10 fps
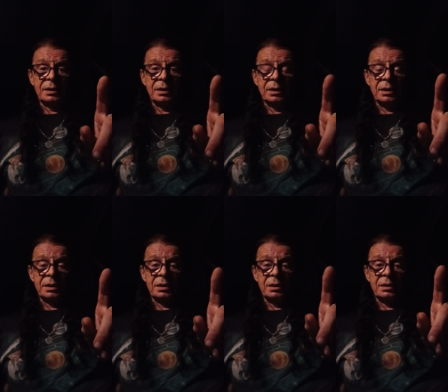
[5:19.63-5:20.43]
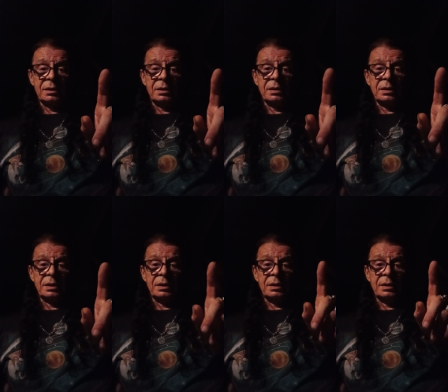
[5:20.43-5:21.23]
Uh,
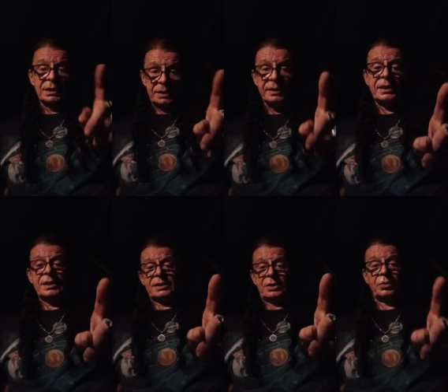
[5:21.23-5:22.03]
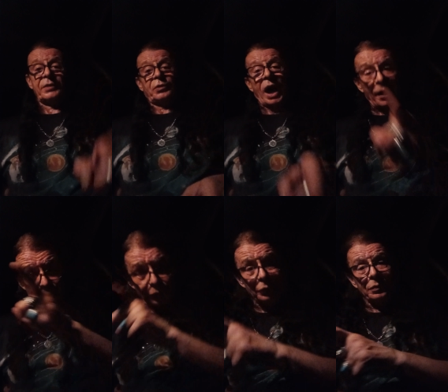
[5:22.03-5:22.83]
listen this, you have to
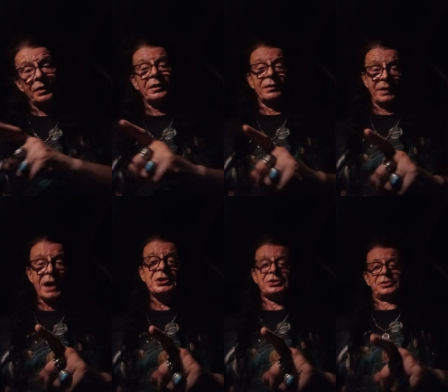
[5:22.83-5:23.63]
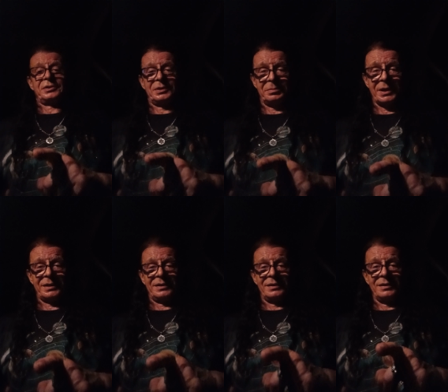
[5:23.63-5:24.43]
after to re register the bike
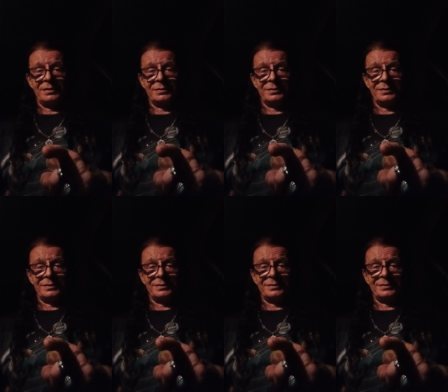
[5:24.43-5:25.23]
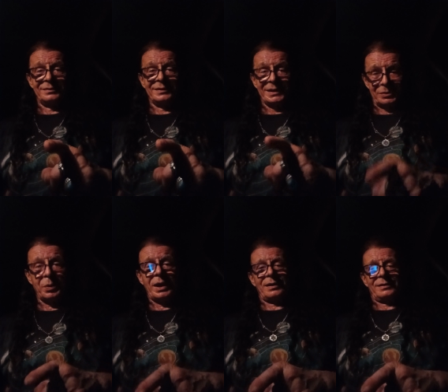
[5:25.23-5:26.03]
as
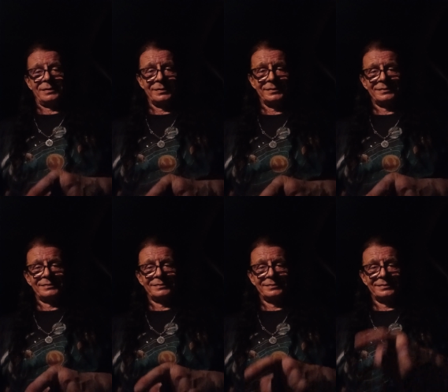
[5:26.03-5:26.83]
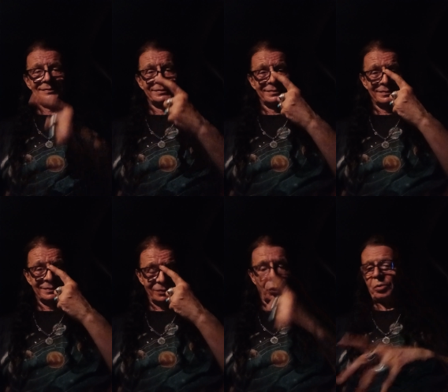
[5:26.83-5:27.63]
well.
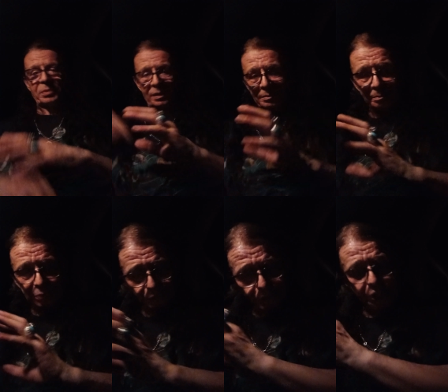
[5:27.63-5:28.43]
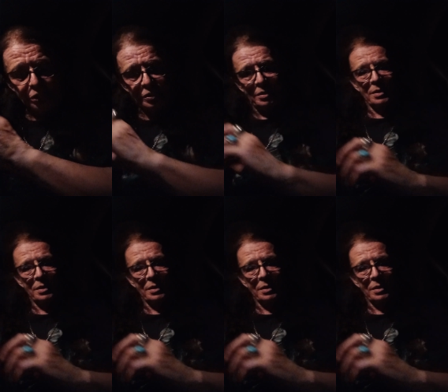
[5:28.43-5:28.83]
Normal procedure.